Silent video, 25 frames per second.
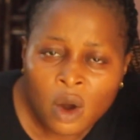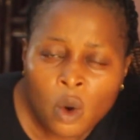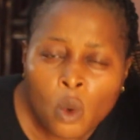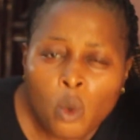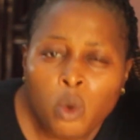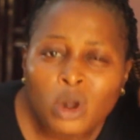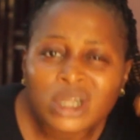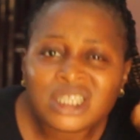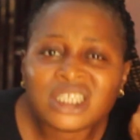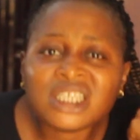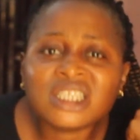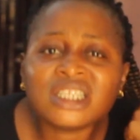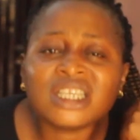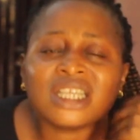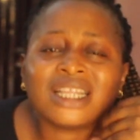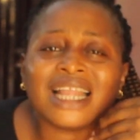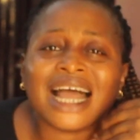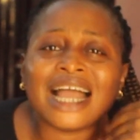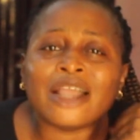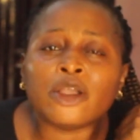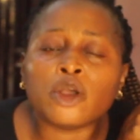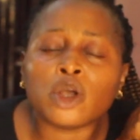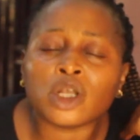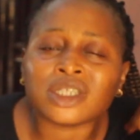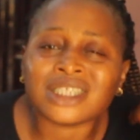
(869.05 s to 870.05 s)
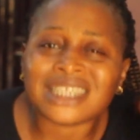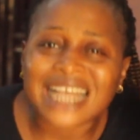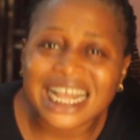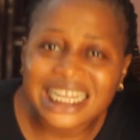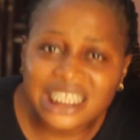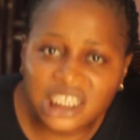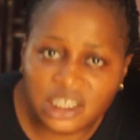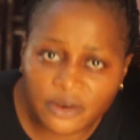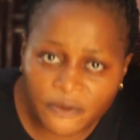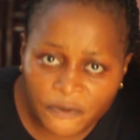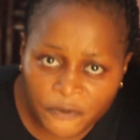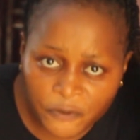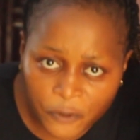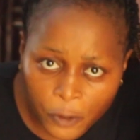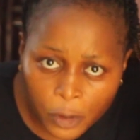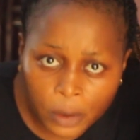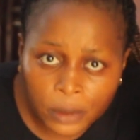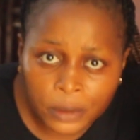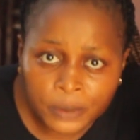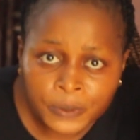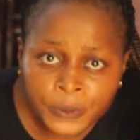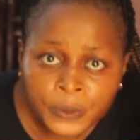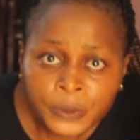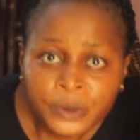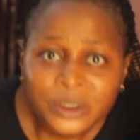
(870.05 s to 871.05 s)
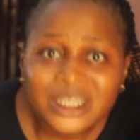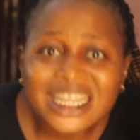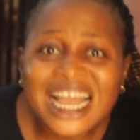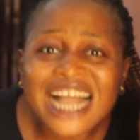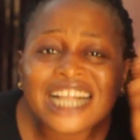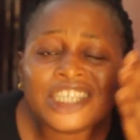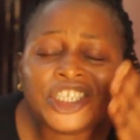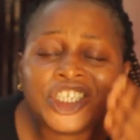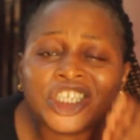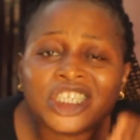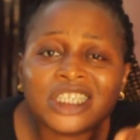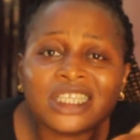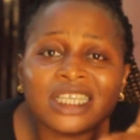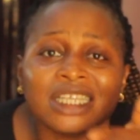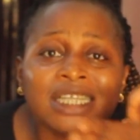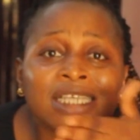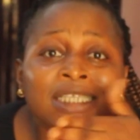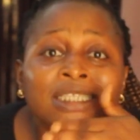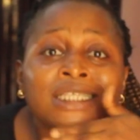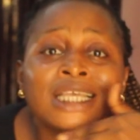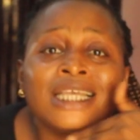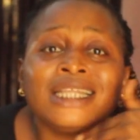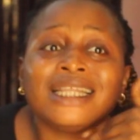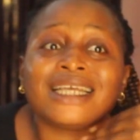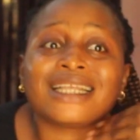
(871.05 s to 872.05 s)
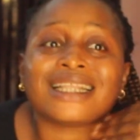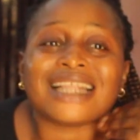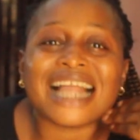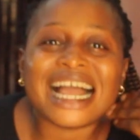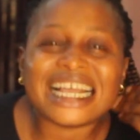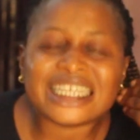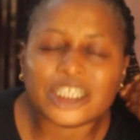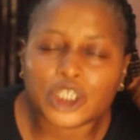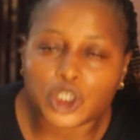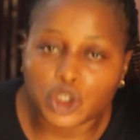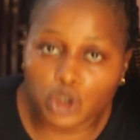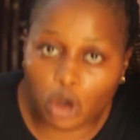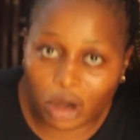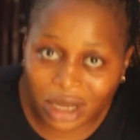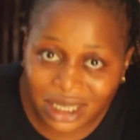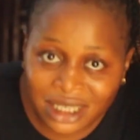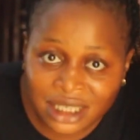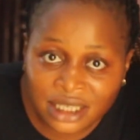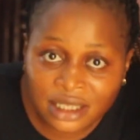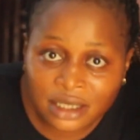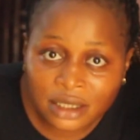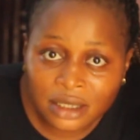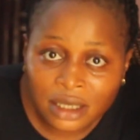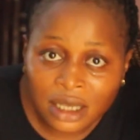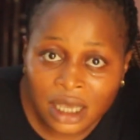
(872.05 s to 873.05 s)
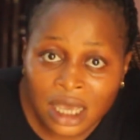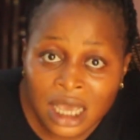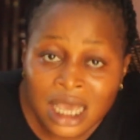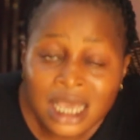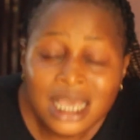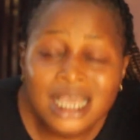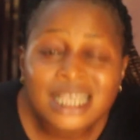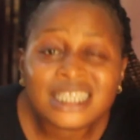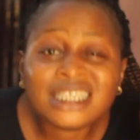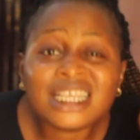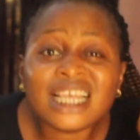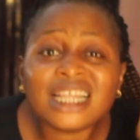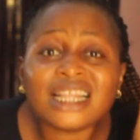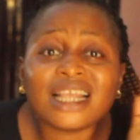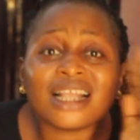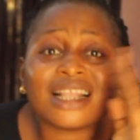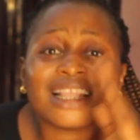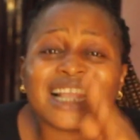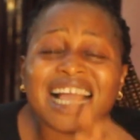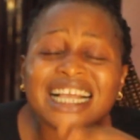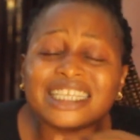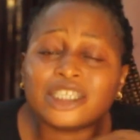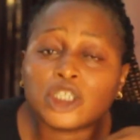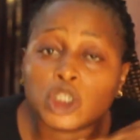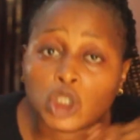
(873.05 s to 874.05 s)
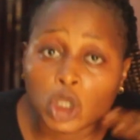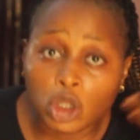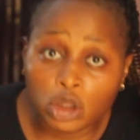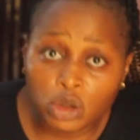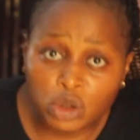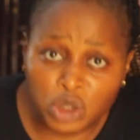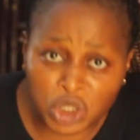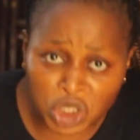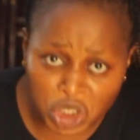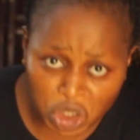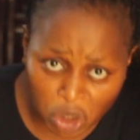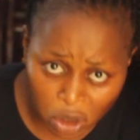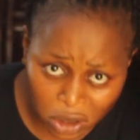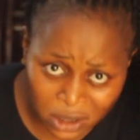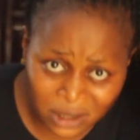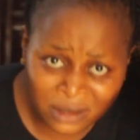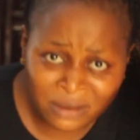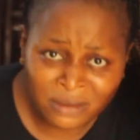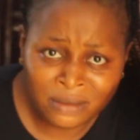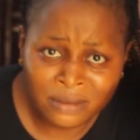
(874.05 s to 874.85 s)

What is it that you're searching for? That cheating, is it the last choice? Is it the last solution?